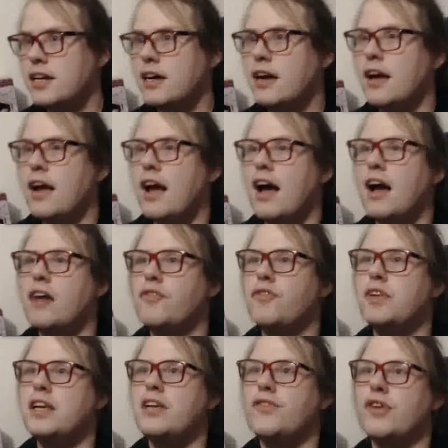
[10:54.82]
have
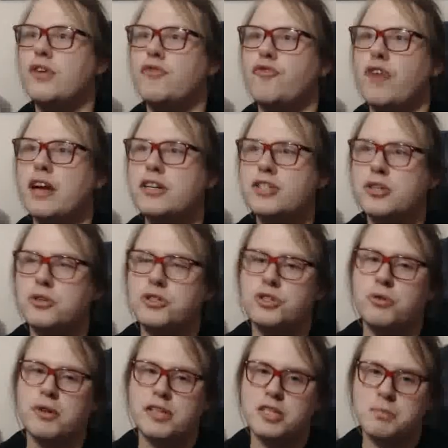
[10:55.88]
even ventured to
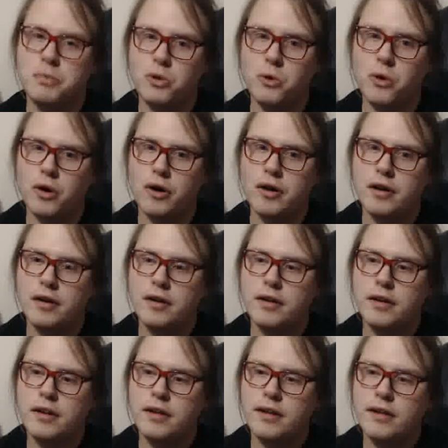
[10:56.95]
explore.
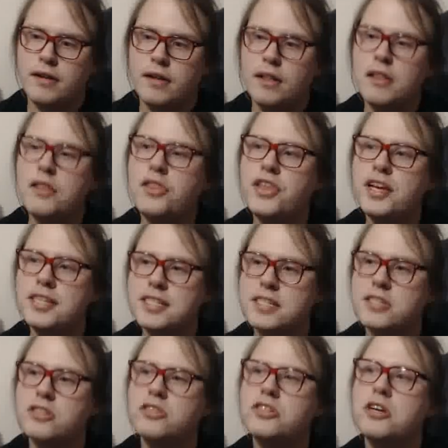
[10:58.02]
This,
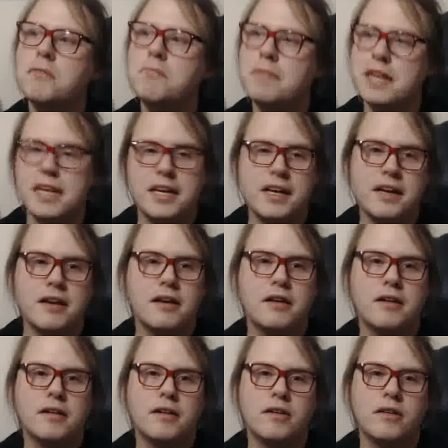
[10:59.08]
to me,
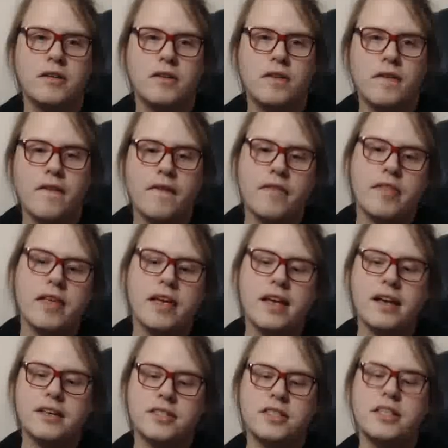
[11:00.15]
is
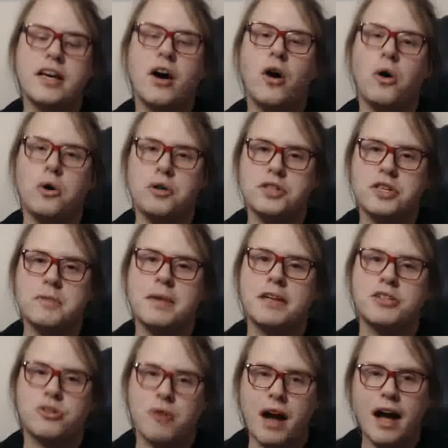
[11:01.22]
the ultimate
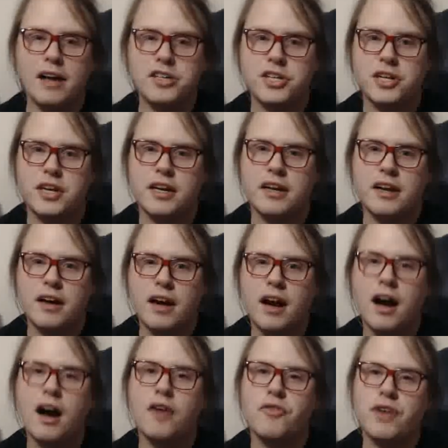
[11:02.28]
tragedy of
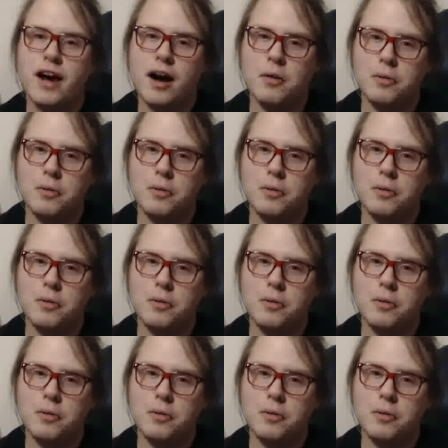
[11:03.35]
Cowboy